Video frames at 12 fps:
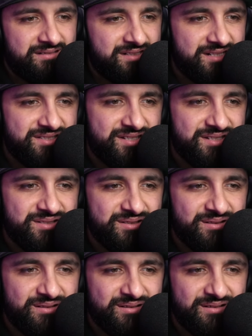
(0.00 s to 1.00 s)
Guys need
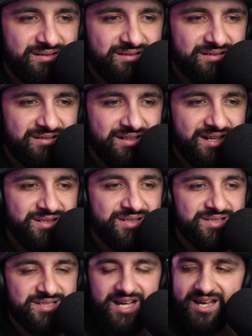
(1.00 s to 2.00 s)
to
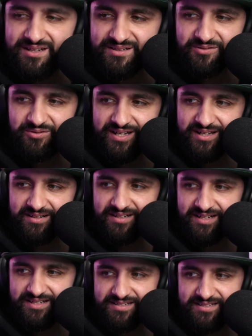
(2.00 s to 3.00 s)
understand and
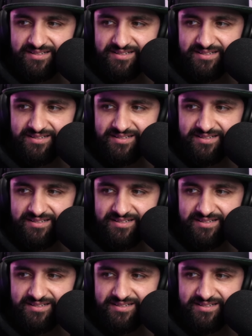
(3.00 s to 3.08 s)
recognize.